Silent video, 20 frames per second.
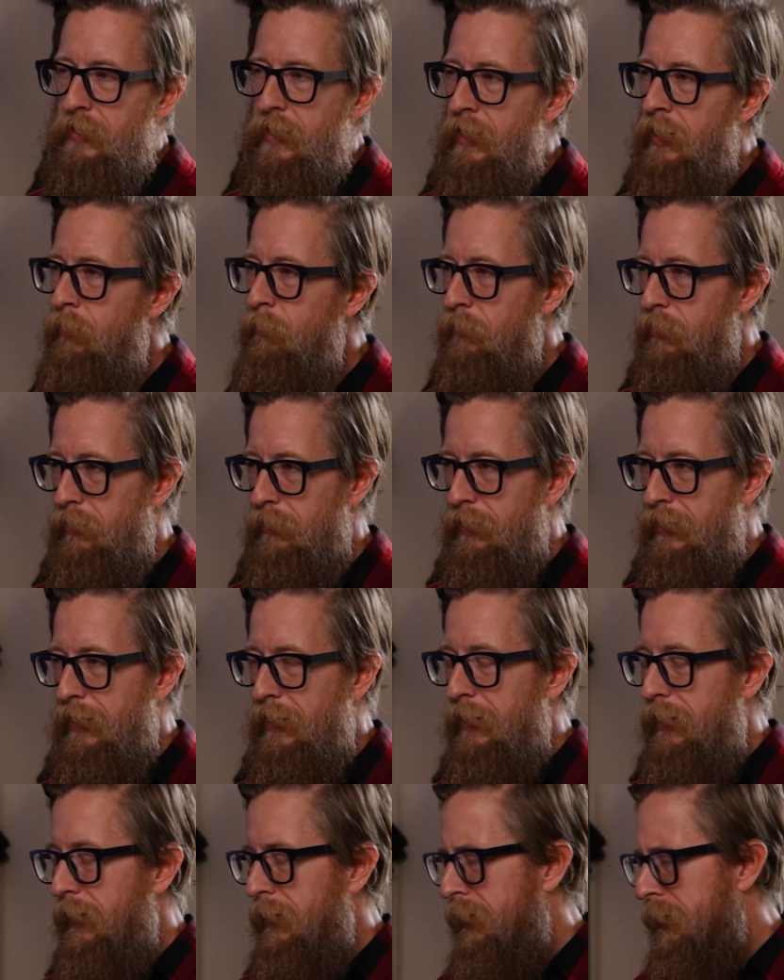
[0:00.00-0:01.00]
camera.
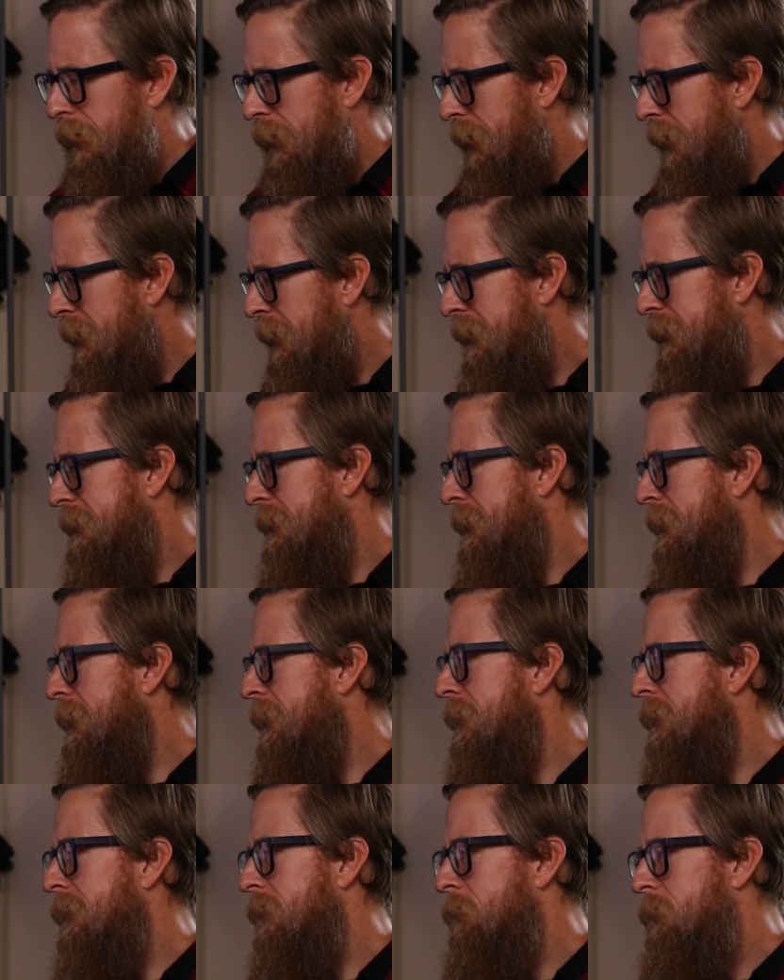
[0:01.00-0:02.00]
And I
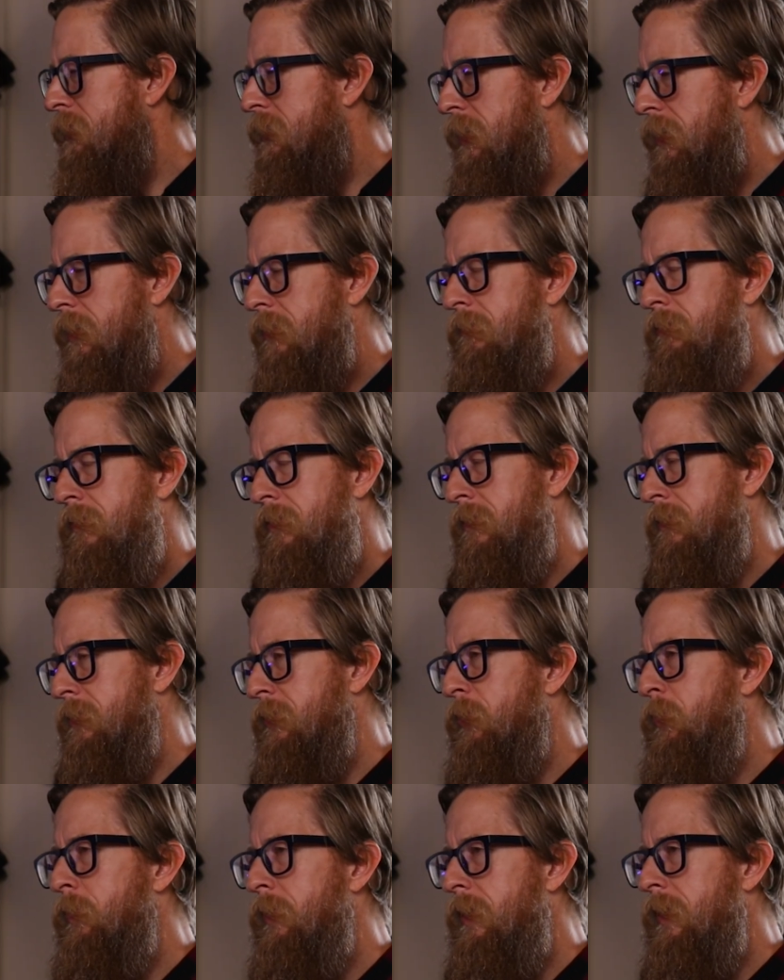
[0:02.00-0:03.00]
did, and we talked for a
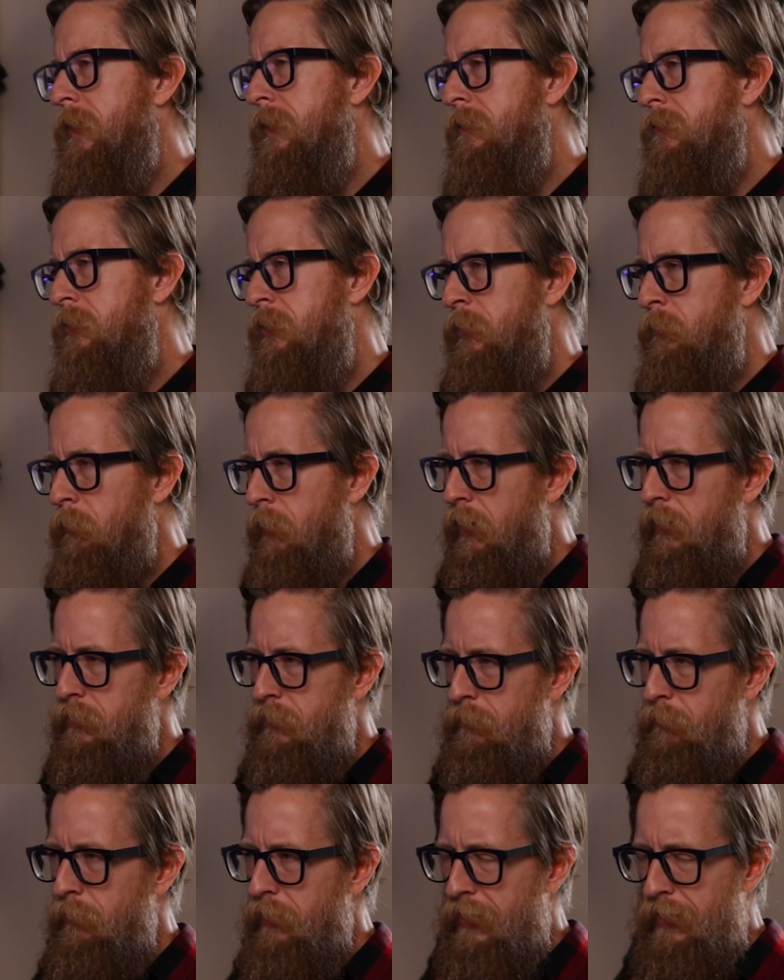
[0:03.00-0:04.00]
little bit, and she
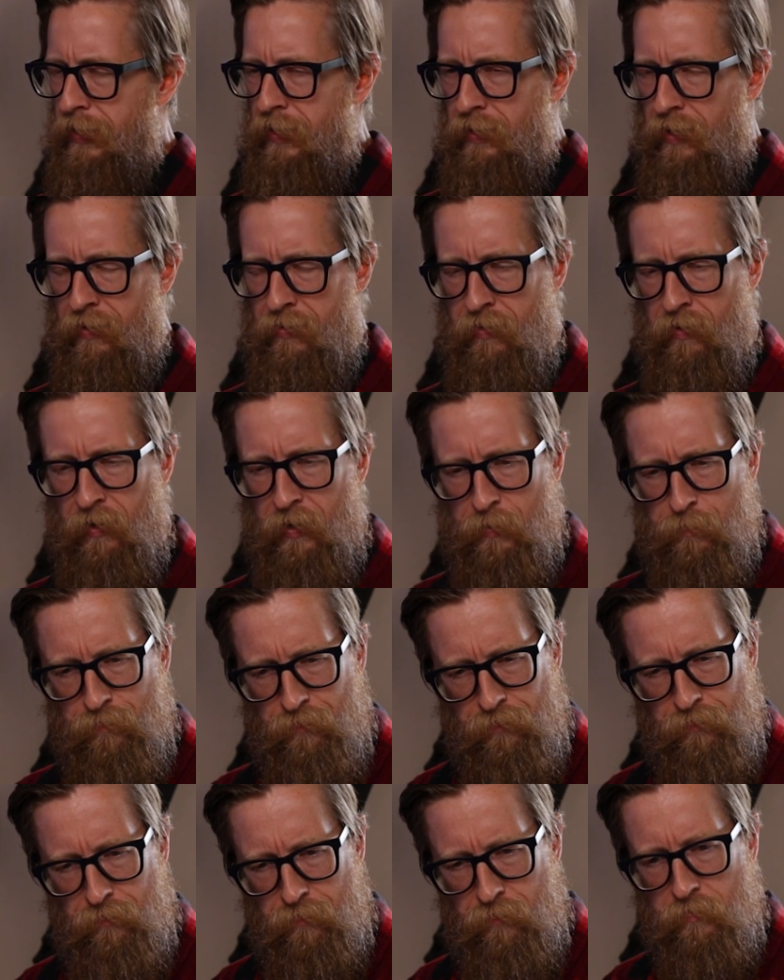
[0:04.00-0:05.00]
walked away, and I thought,
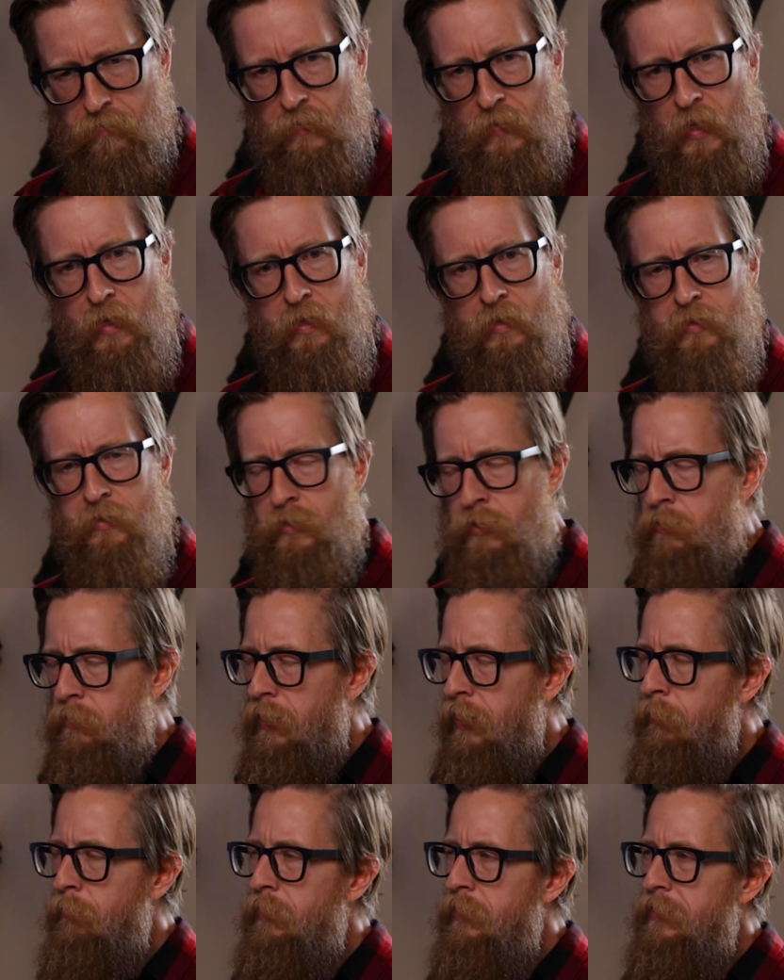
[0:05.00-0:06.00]
dude,
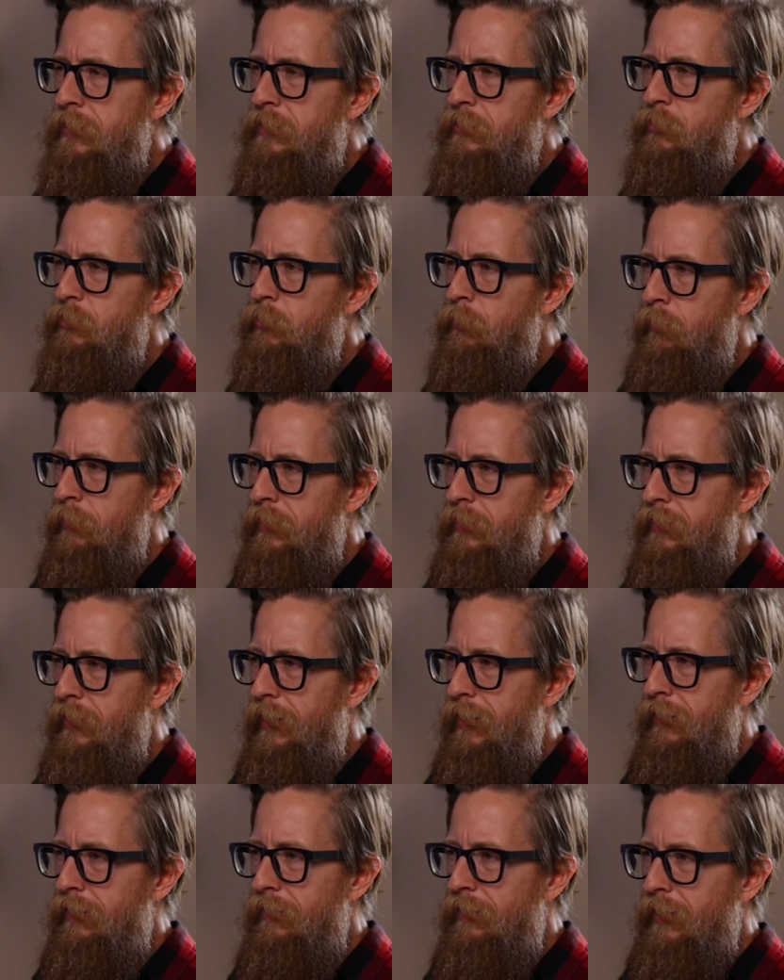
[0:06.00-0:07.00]
I really enjoyed
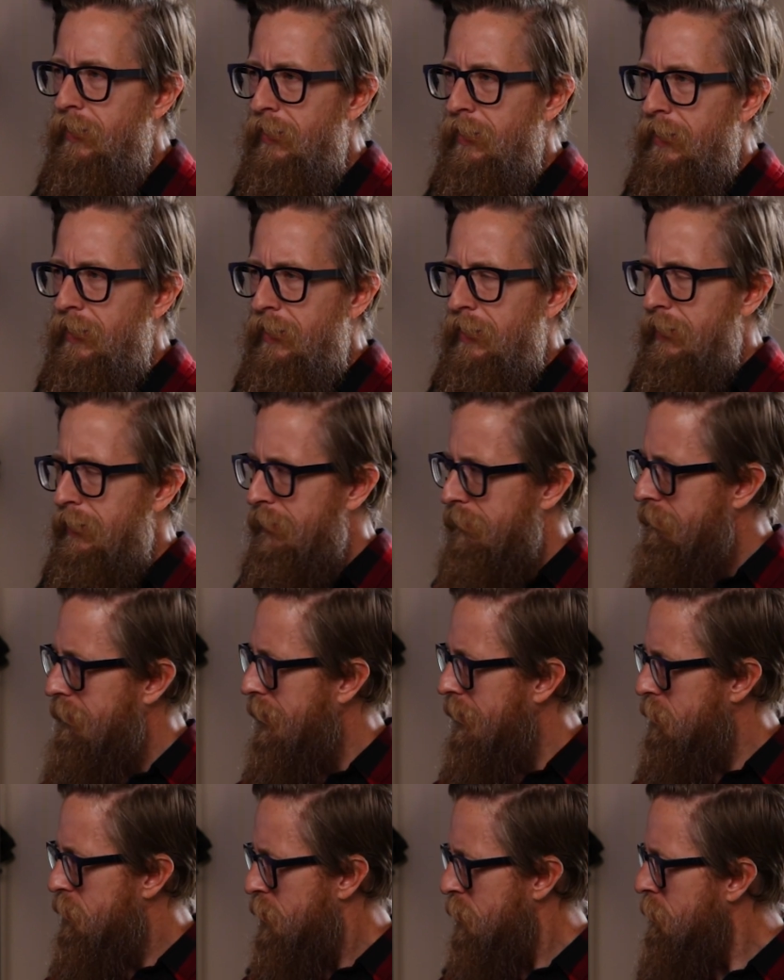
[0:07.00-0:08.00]
that.
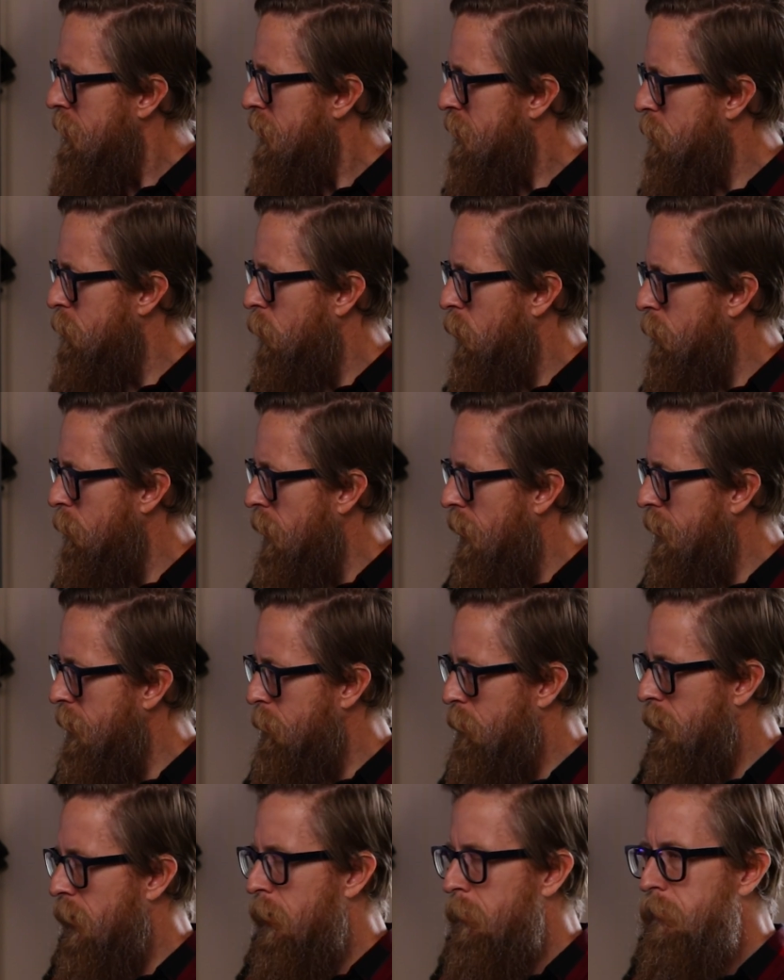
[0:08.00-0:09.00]
And she makes more
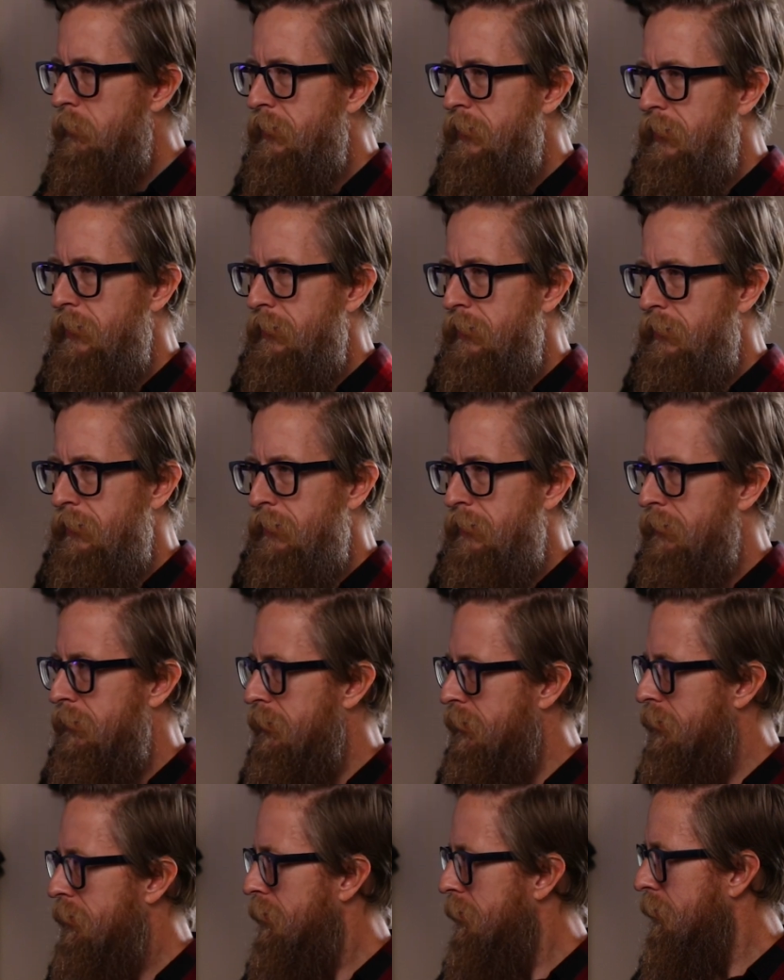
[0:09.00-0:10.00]
money probably
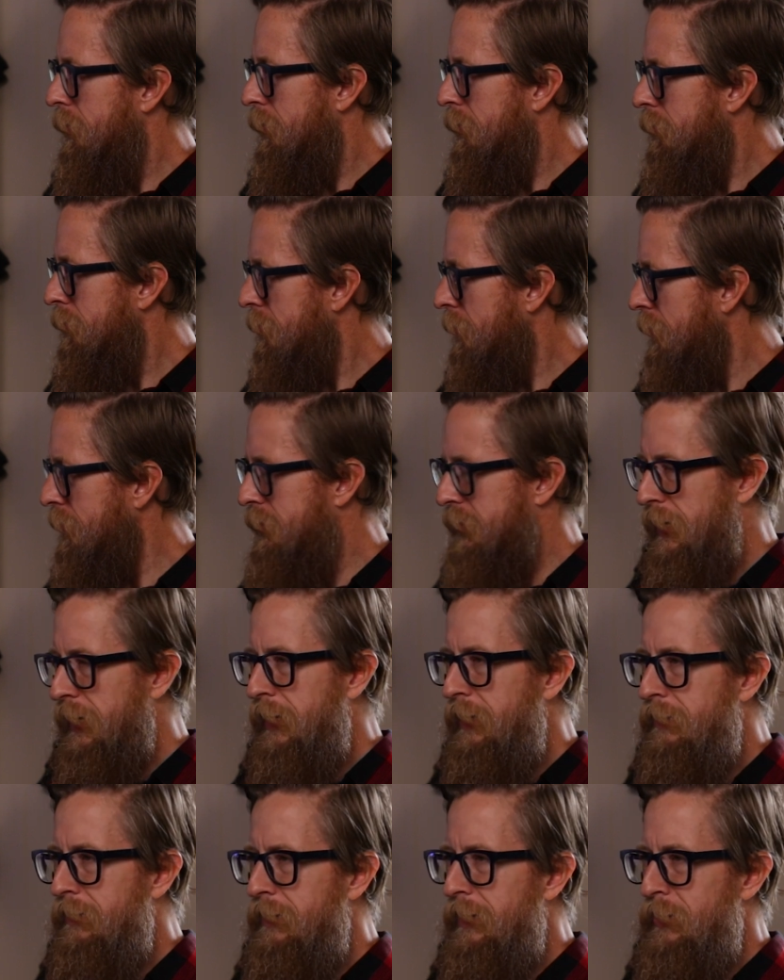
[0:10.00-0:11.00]
in a
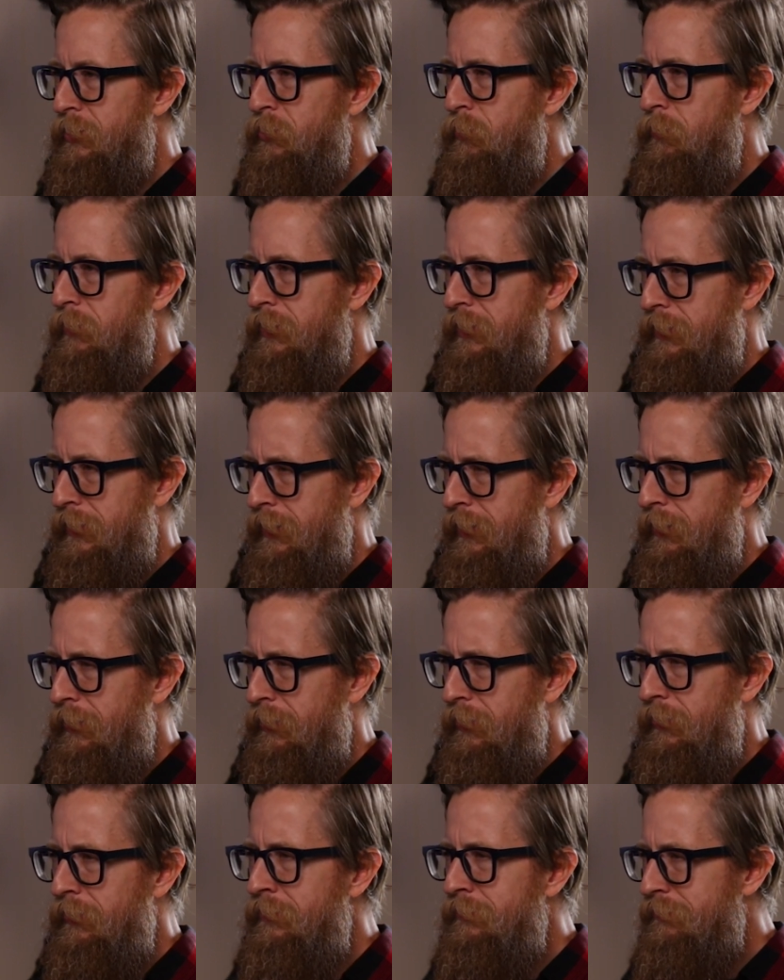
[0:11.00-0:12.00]
day than I do in a
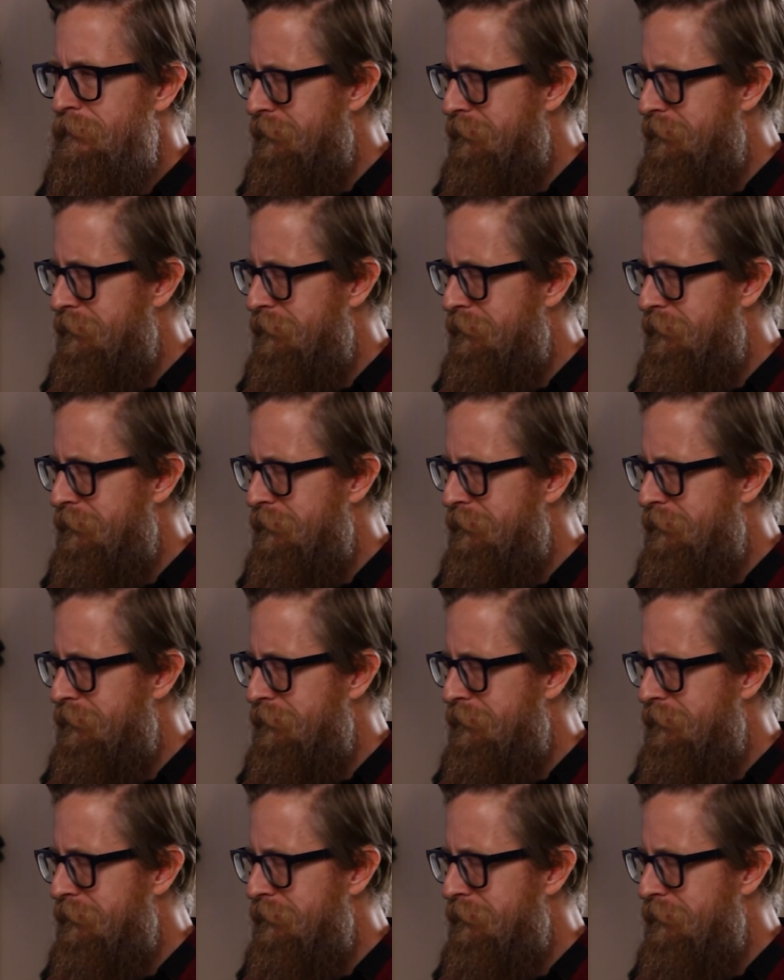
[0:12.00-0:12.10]
year.